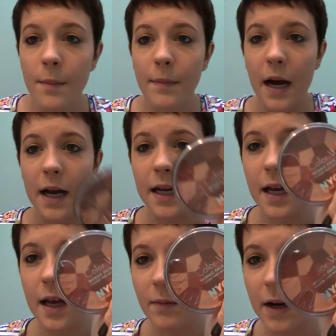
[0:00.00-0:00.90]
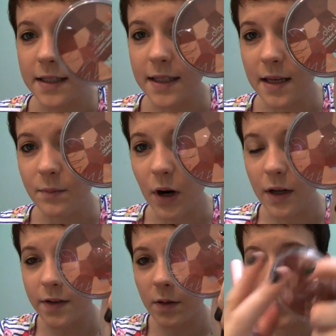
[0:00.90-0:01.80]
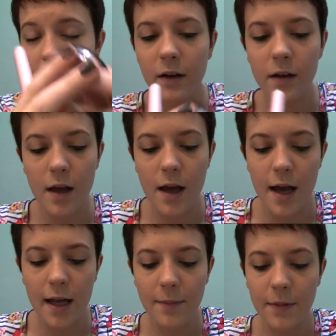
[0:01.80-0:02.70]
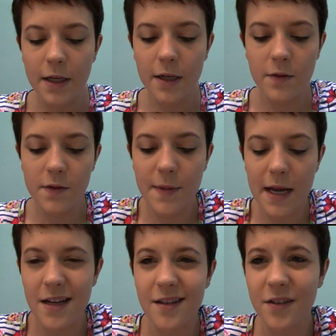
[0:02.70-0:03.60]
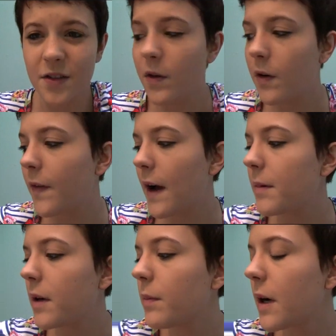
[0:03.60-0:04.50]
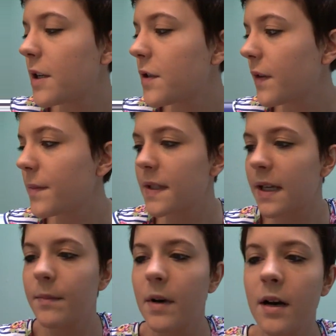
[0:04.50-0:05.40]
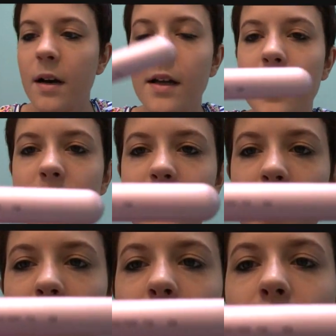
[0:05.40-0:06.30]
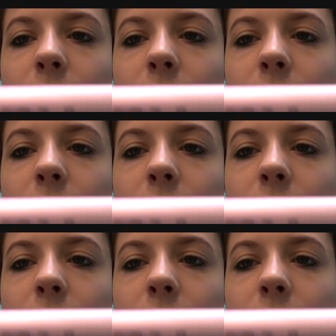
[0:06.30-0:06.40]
my NYC bronzer wheel, and I'm going to use my duo fiber brush from Sigma, and it's the